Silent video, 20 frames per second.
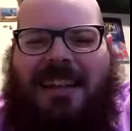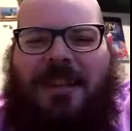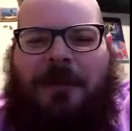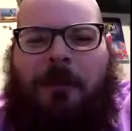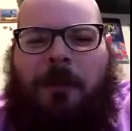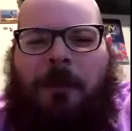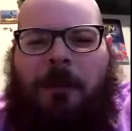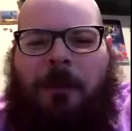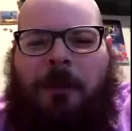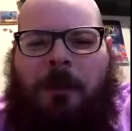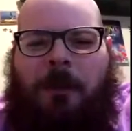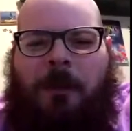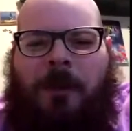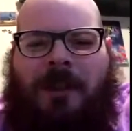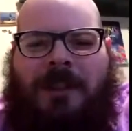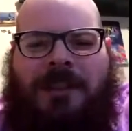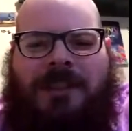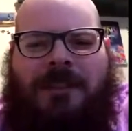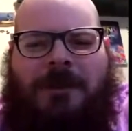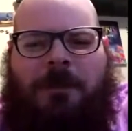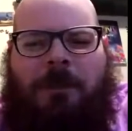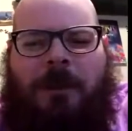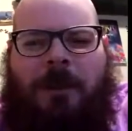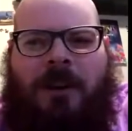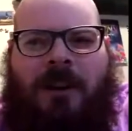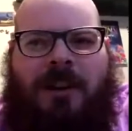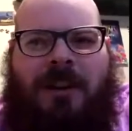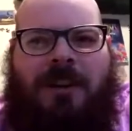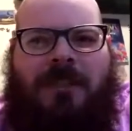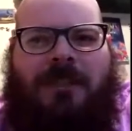he
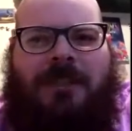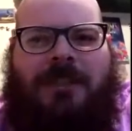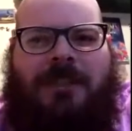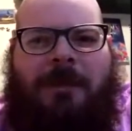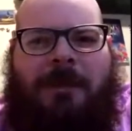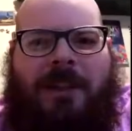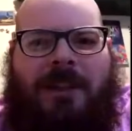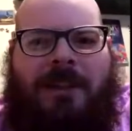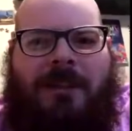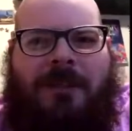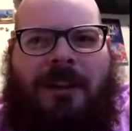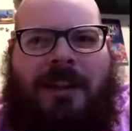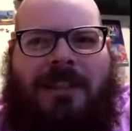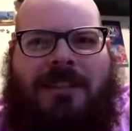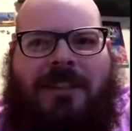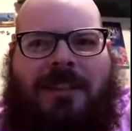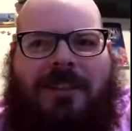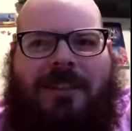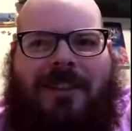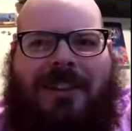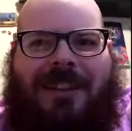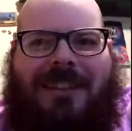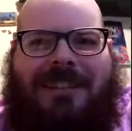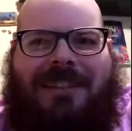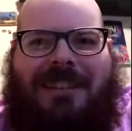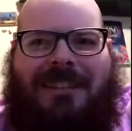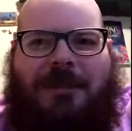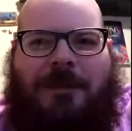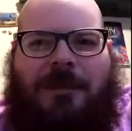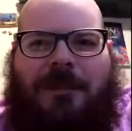was part of some other wrestling
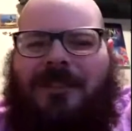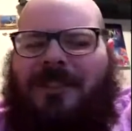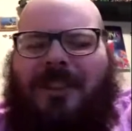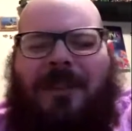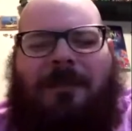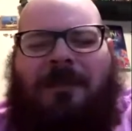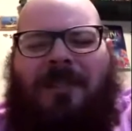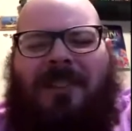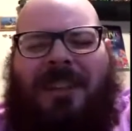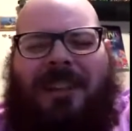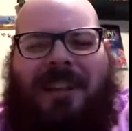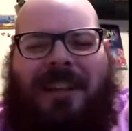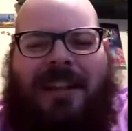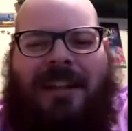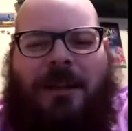organization, something